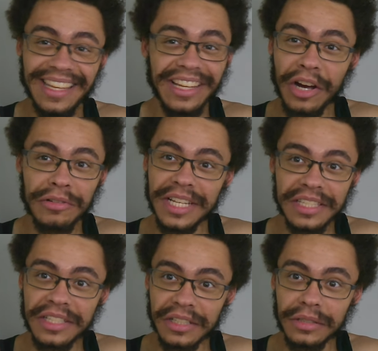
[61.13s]

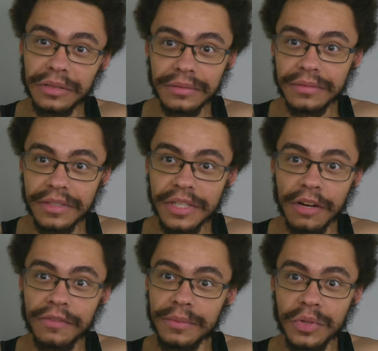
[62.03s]
Egotistical,
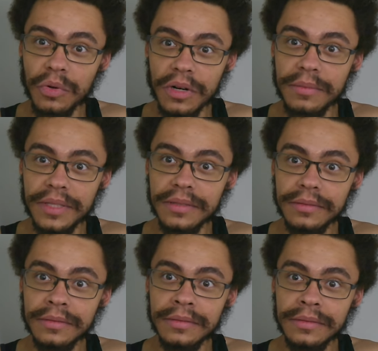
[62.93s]
self-absorbed,
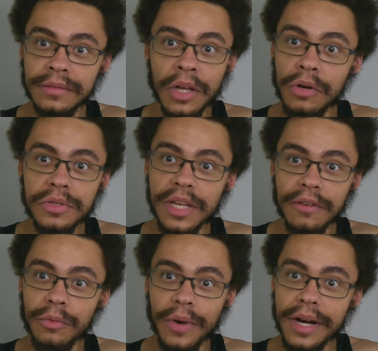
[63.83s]
no
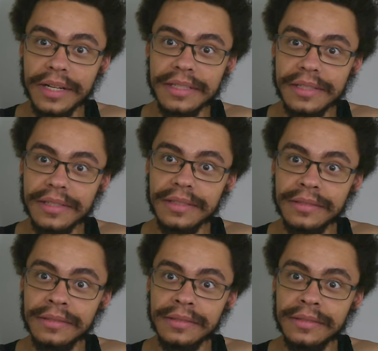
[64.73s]
self-awareness,
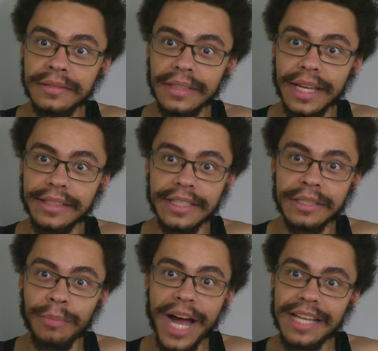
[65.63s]
like,
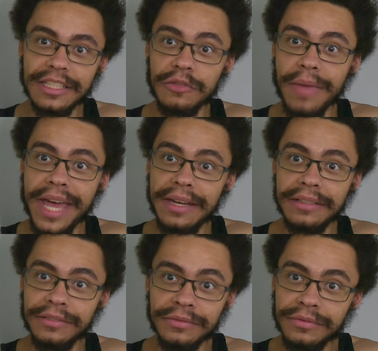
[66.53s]
despises
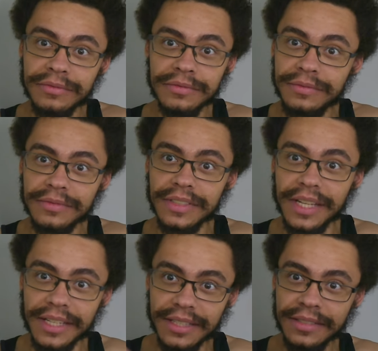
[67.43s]
men.
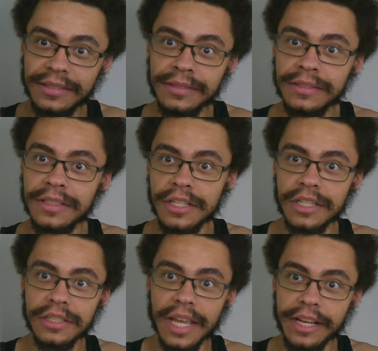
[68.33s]
Like,
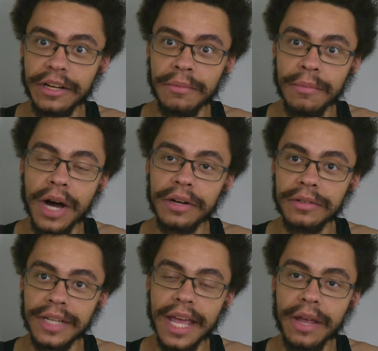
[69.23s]
she's like your
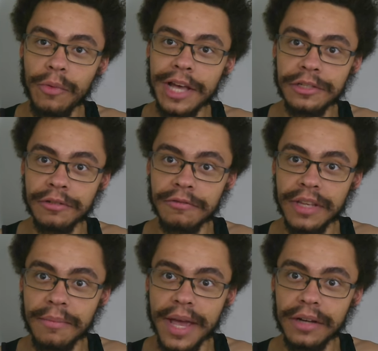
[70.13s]
modern-day Western
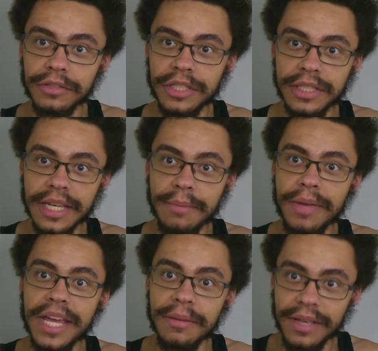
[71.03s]
female. She's the
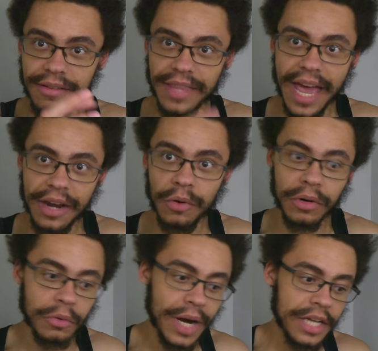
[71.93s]
epitome of that. No
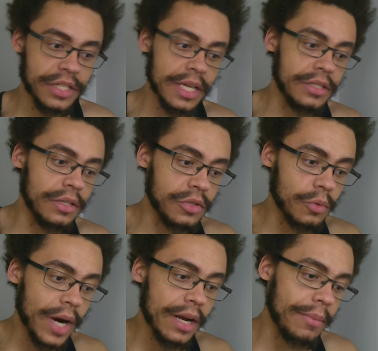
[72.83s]
wonder why she has such a
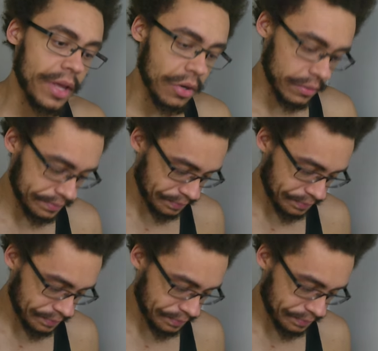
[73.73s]
wide appeal.